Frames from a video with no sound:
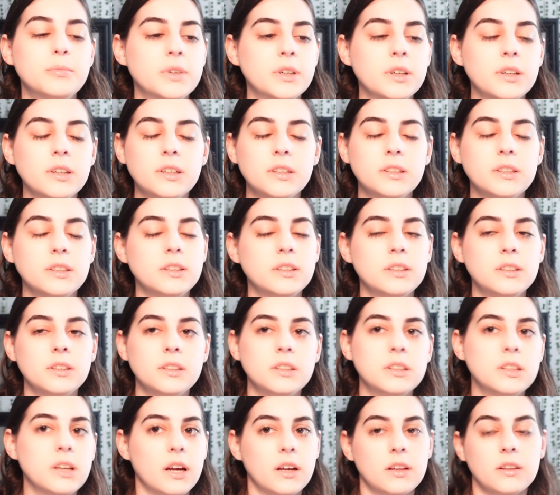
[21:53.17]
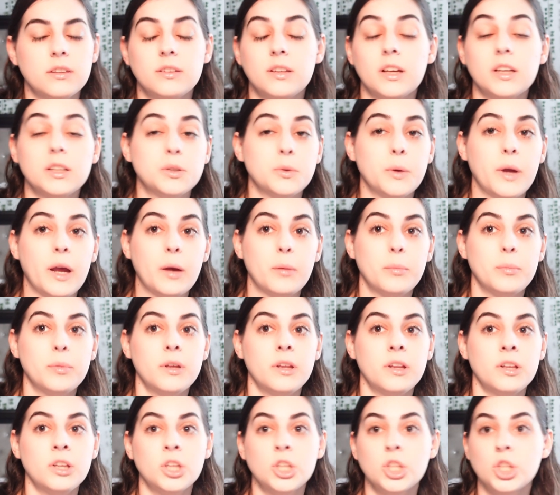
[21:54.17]
But yeah, that's what
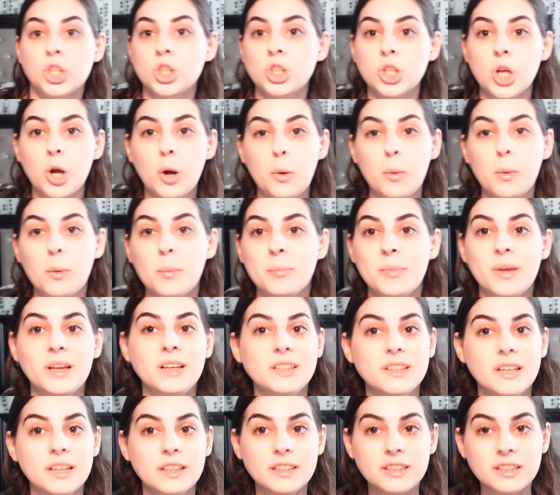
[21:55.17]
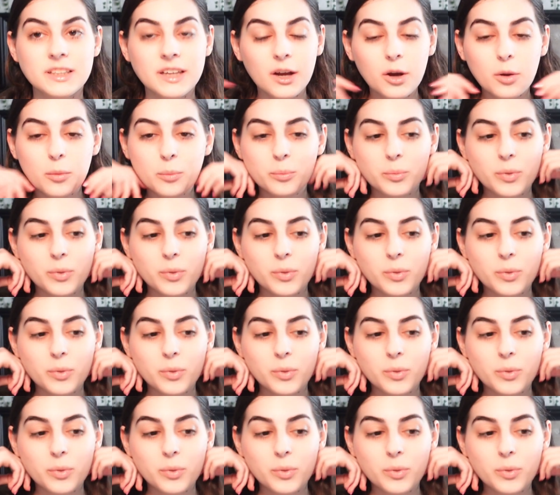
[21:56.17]
happened, so makes sense now.